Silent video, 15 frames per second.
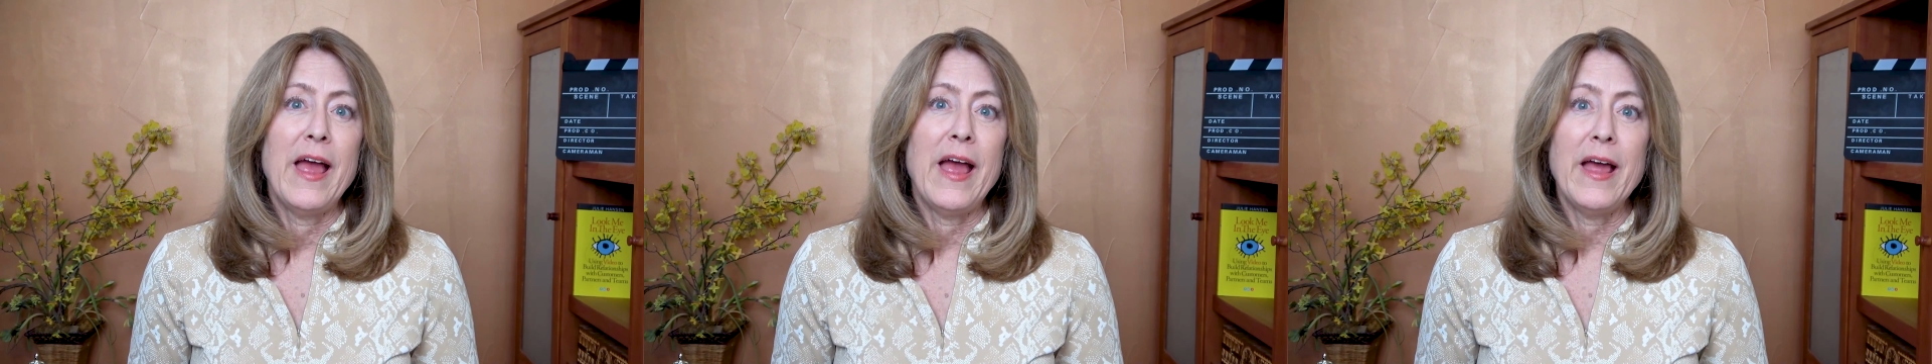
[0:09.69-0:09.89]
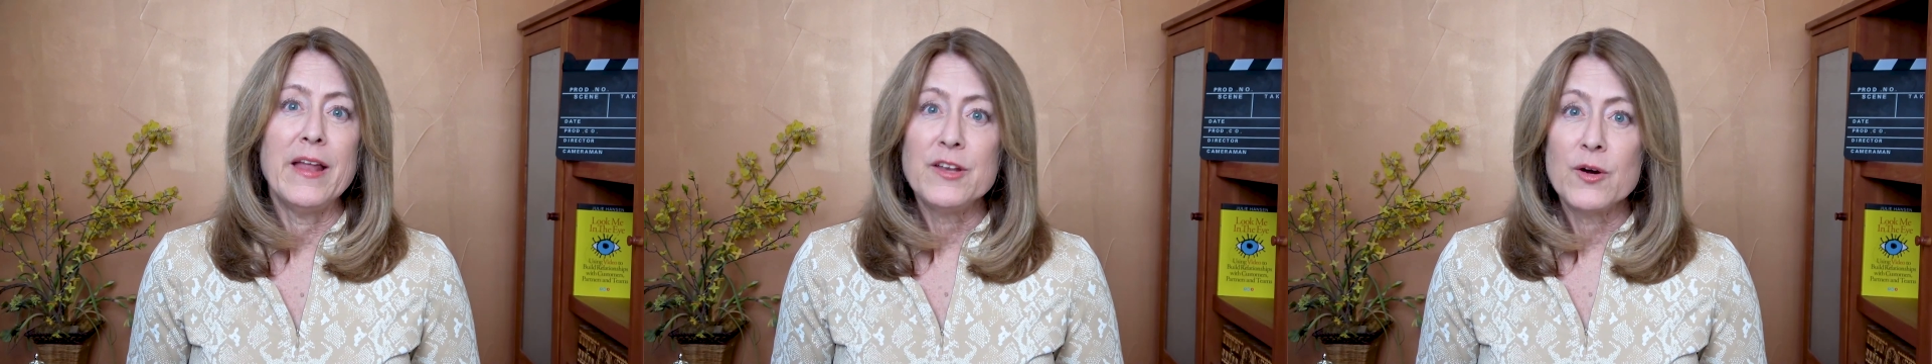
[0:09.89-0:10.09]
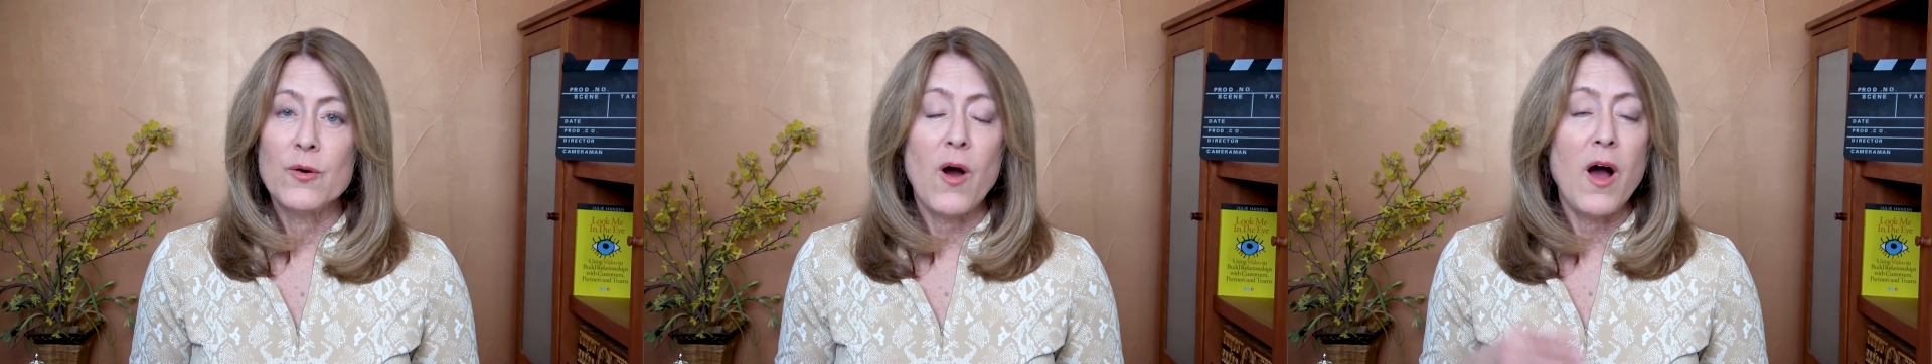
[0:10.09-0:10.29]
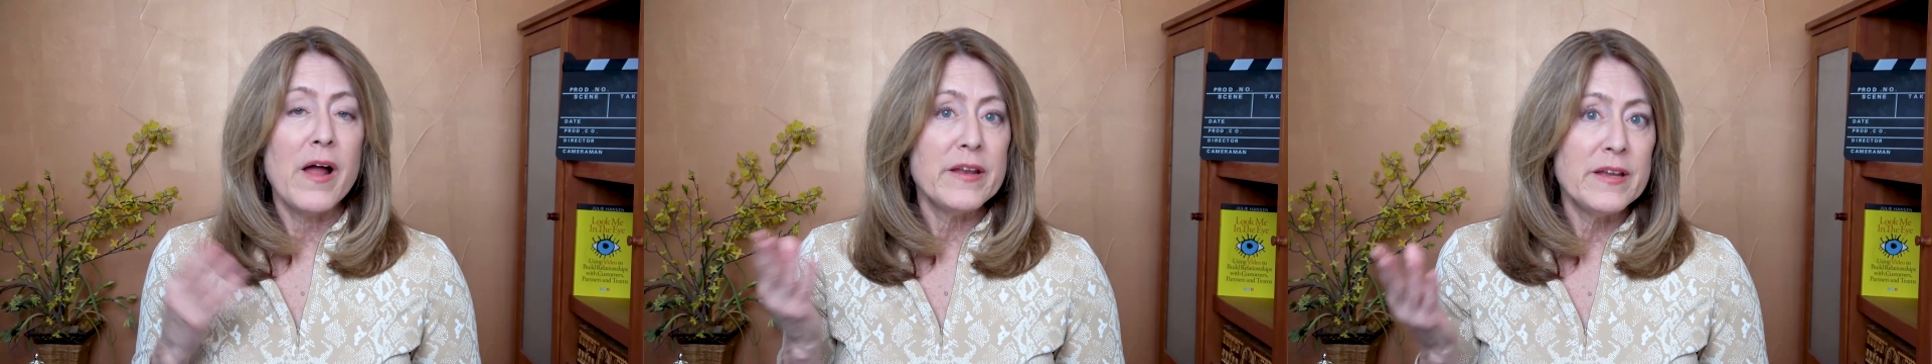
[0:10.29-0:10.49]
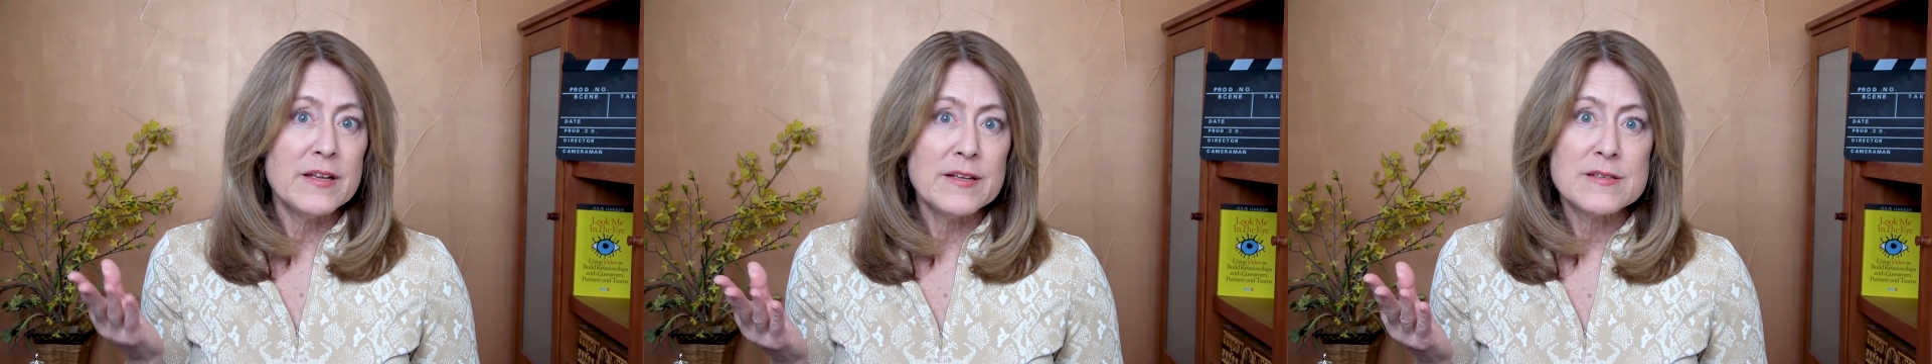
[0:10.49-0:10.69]
And no
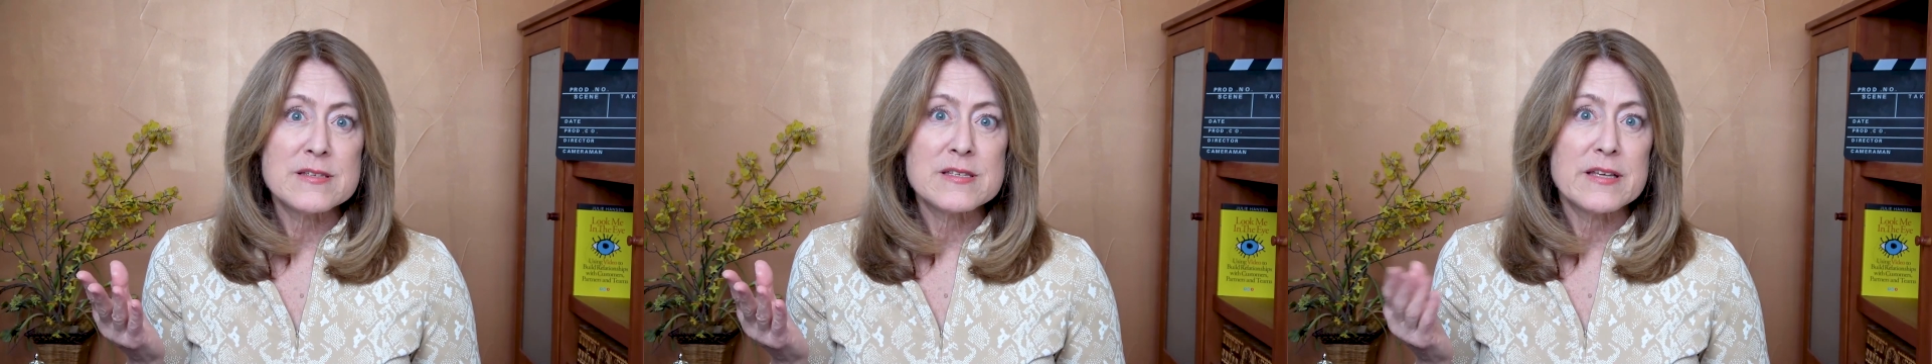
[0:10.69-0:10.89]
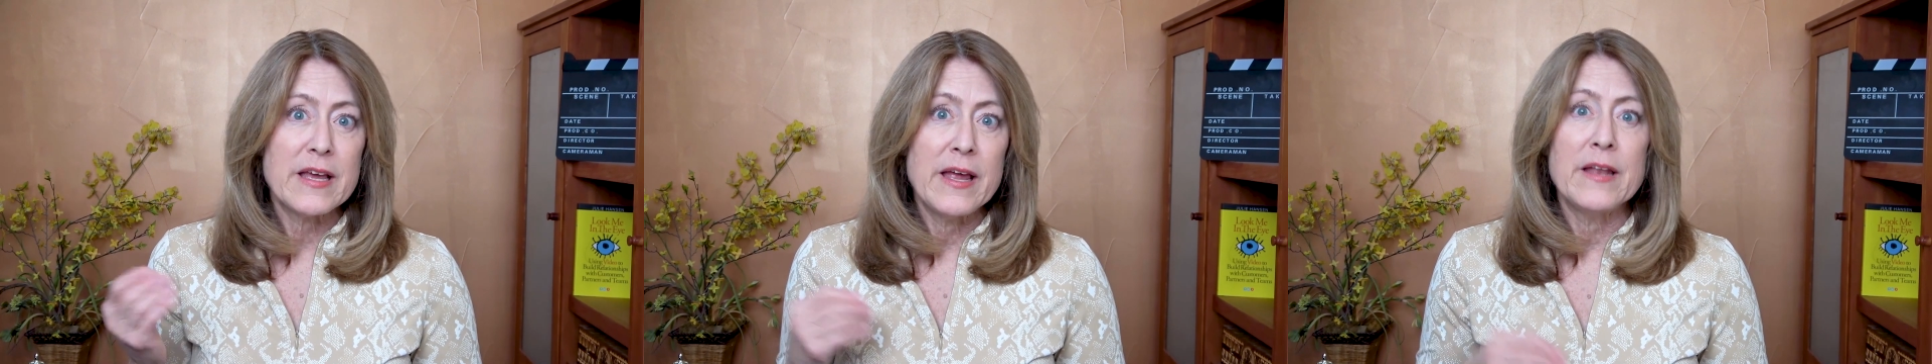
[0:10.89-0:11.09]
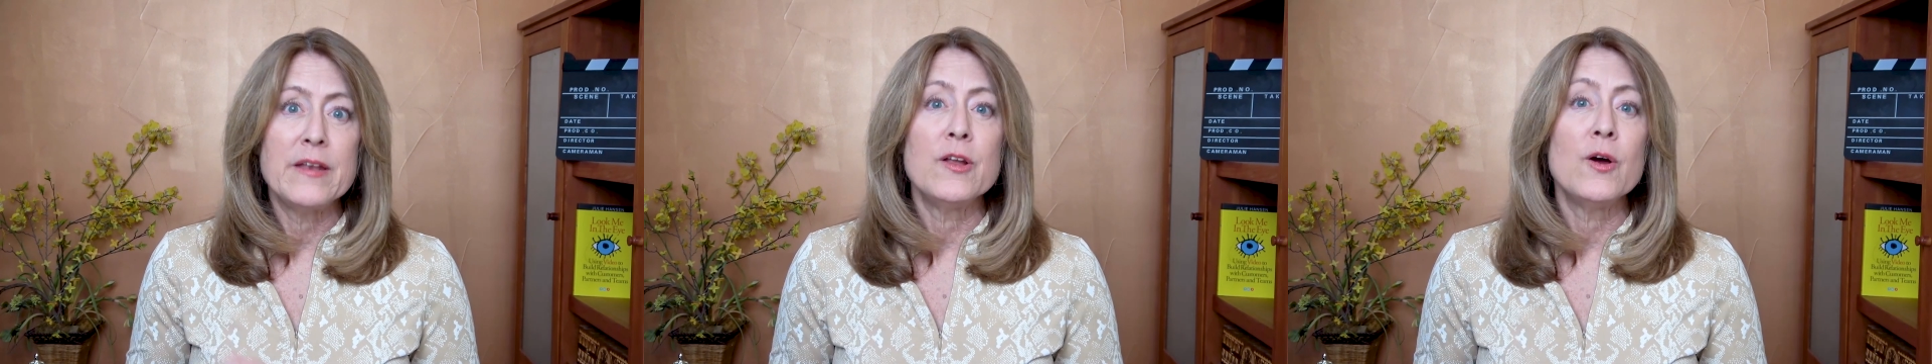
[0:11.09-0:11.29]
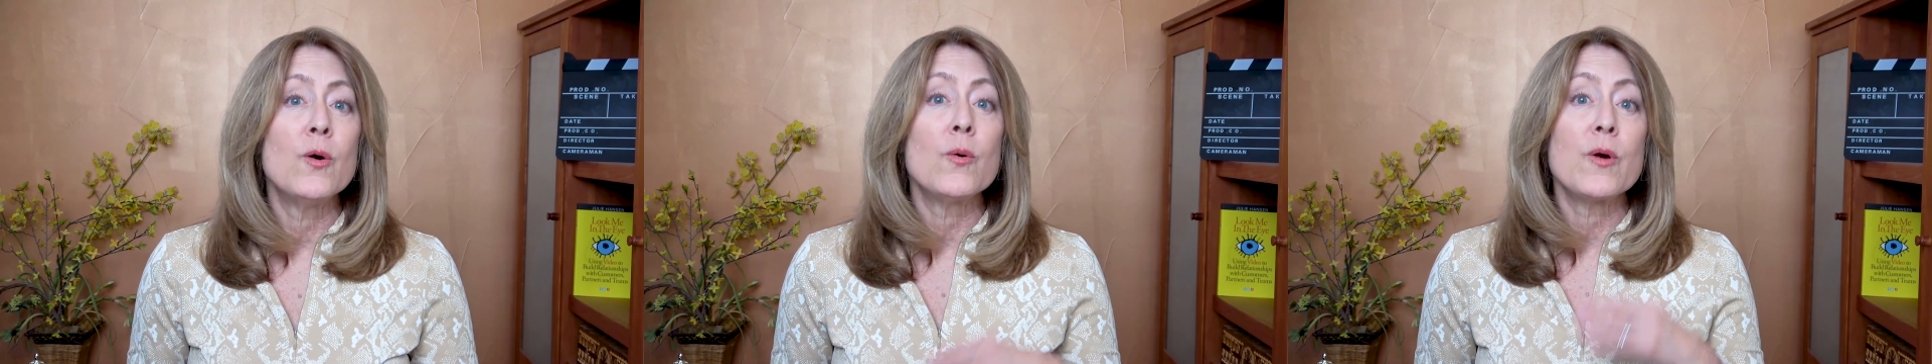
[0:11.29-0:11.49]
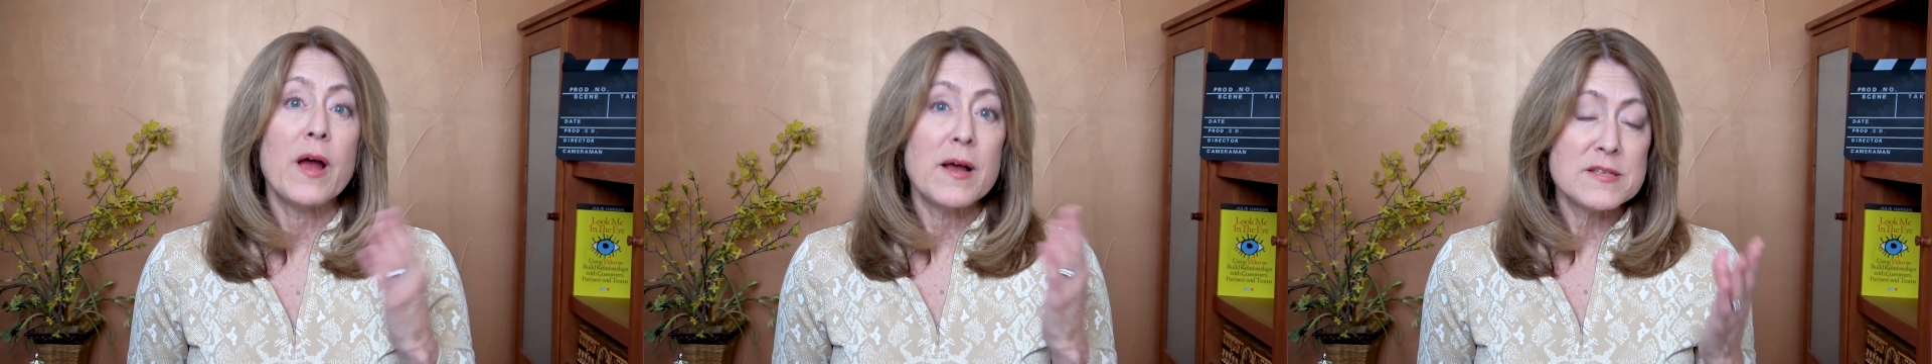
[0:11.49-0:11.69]
audience and
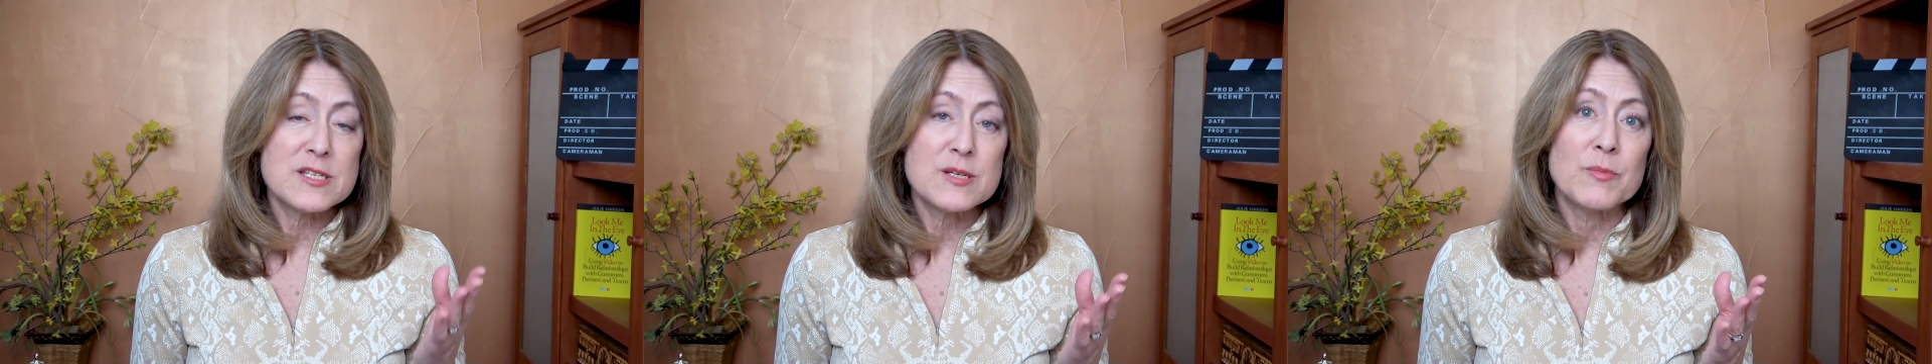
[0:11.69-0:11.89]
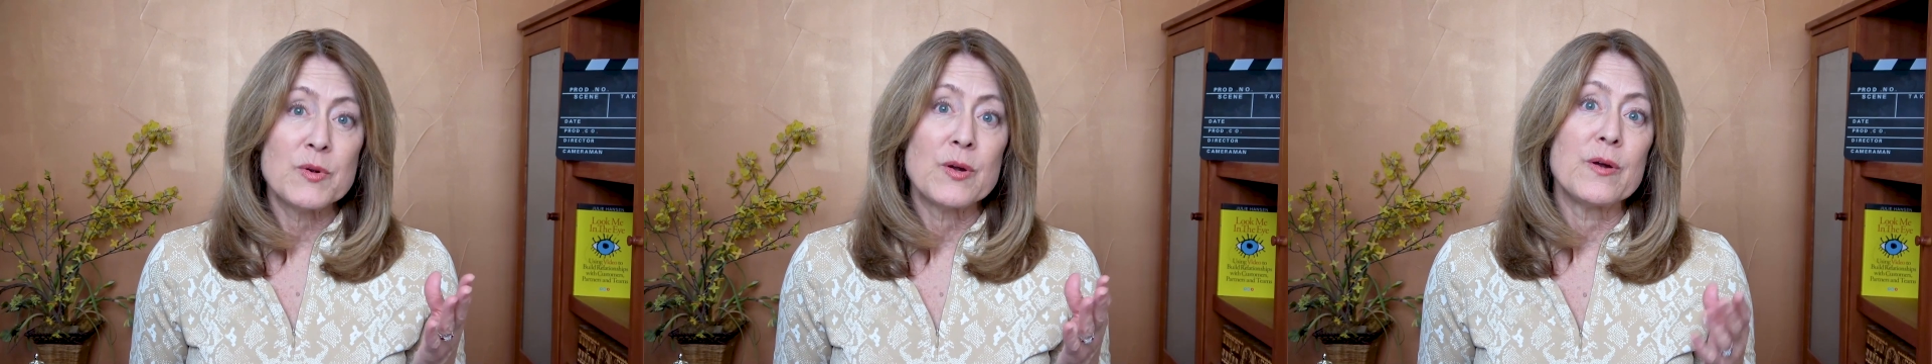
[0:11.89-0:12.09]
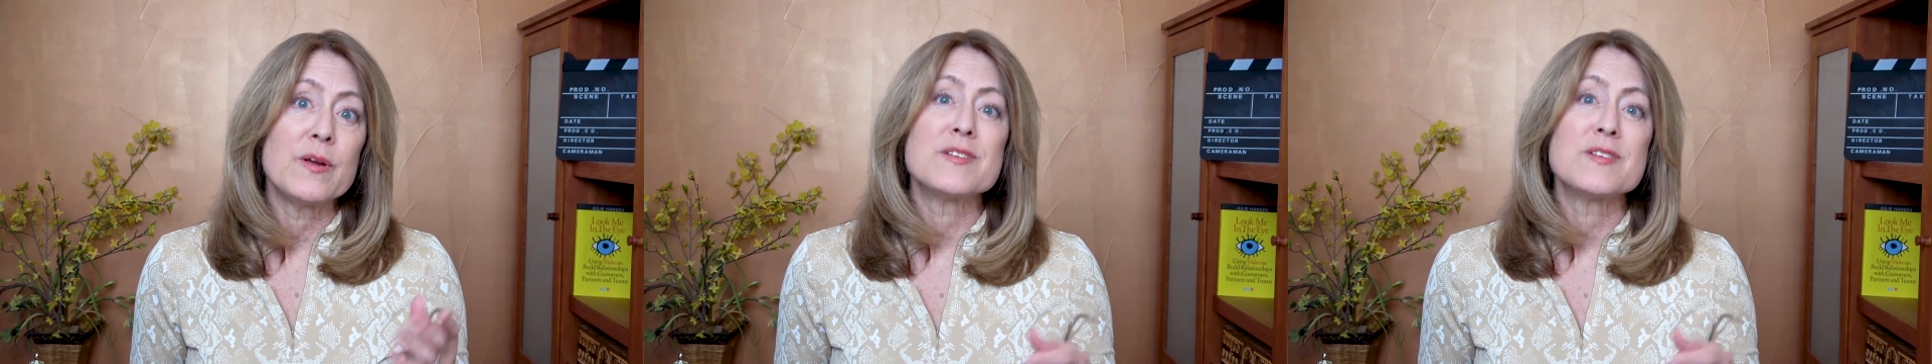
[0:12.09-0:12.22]
no customer